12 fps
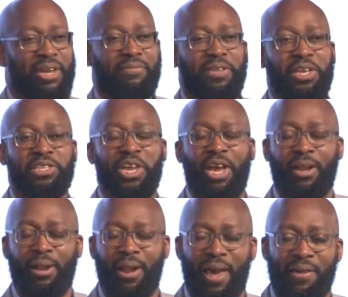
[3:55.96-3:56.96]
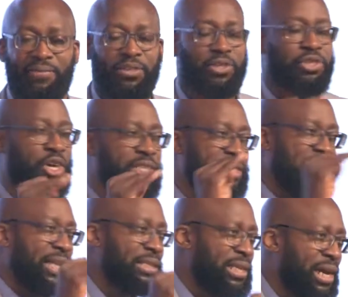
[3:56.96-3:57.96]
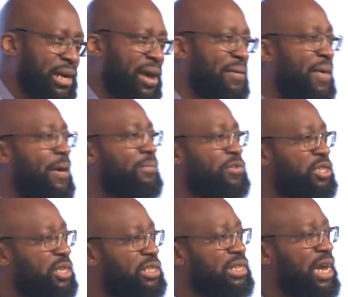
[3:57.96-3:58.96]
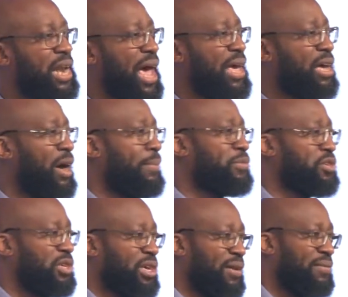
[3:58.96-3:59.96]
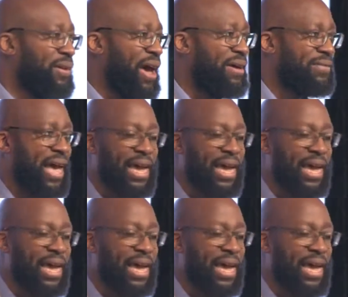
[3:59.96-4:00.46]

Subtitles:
the eternal life, the John 10:10 life, Jesus said, I have come to give life that